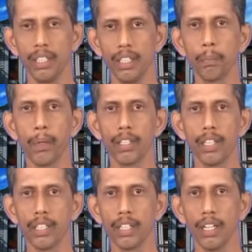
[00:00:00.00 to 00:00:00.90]

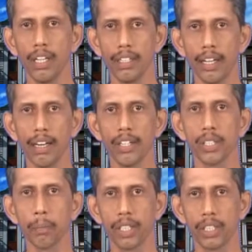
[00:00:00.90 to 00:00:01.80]
imparting
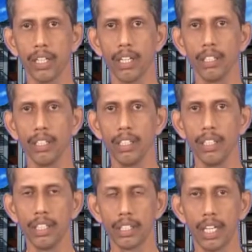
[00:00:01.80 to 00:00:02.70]
dilation pressure on the
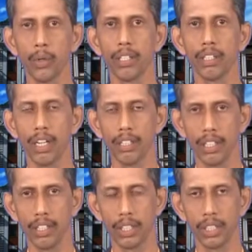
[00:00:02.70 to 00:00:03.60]
surrounding
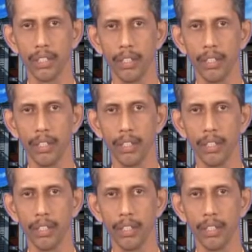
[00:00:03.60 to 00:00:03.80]
concrete.